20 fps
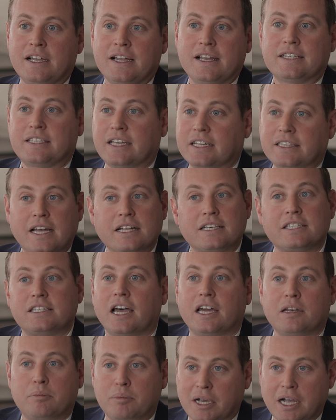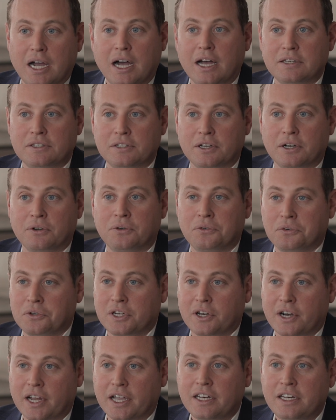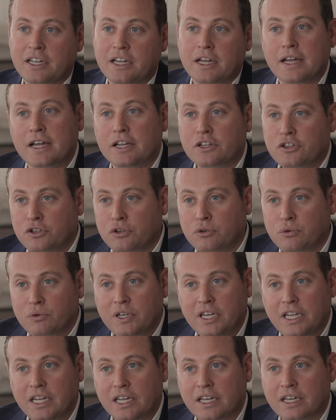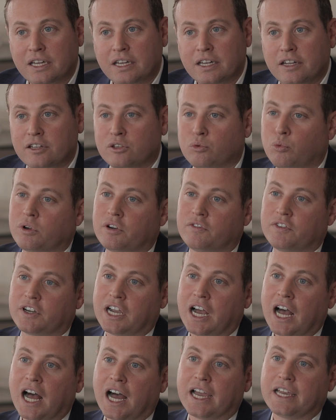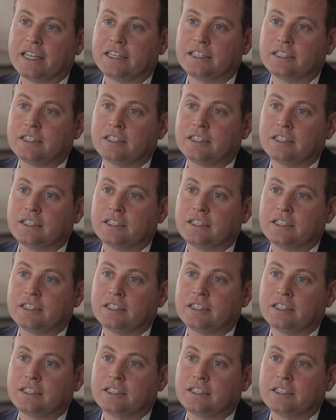It's like that signed Picasso, right? It's unique, it's one of a kind.